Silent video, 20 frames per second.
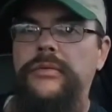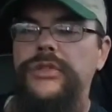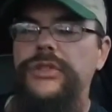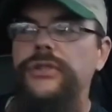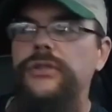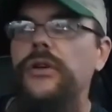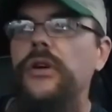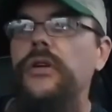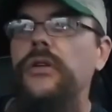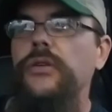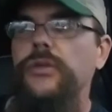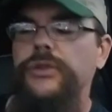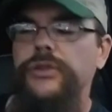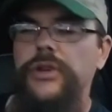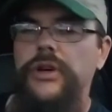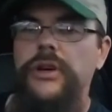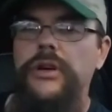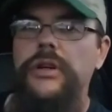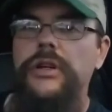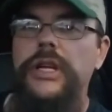Struggle.
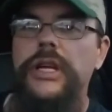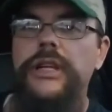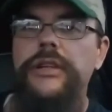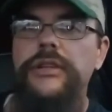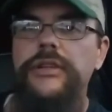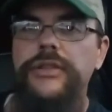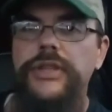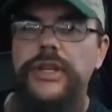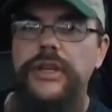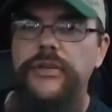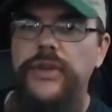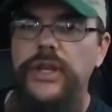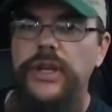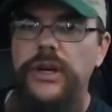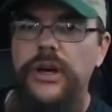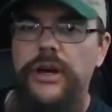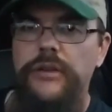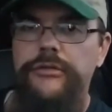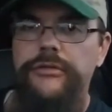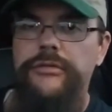Turn, cut the
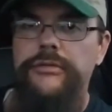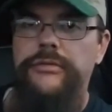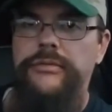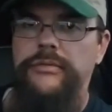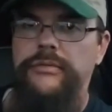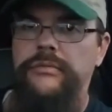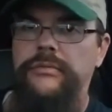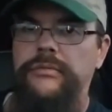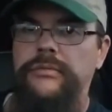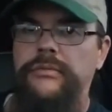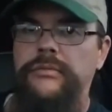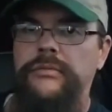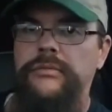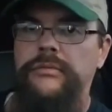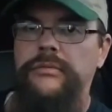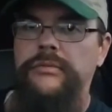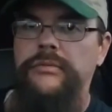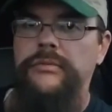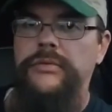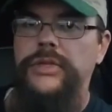TV off.
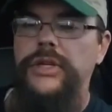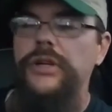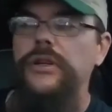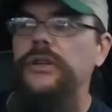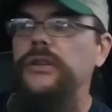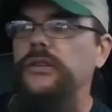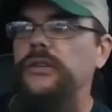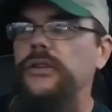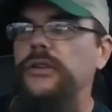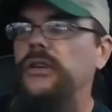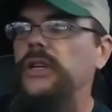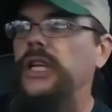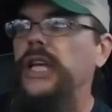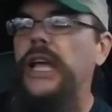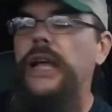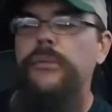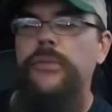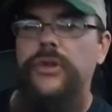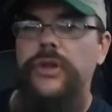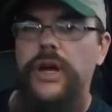Turn the, turn the
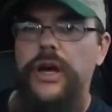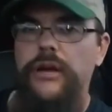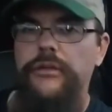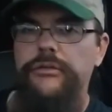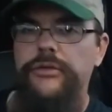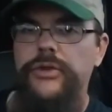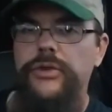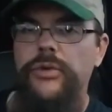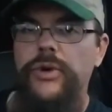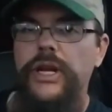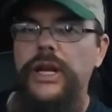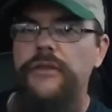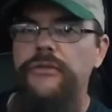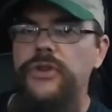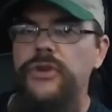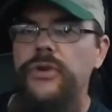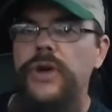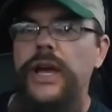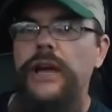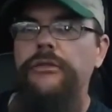cable off. Do
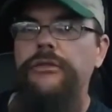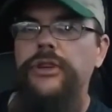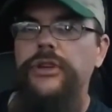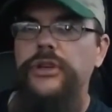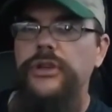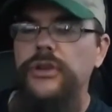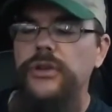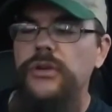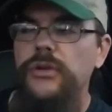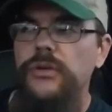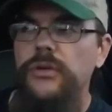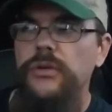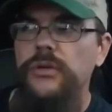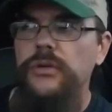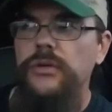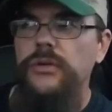whatever you have to do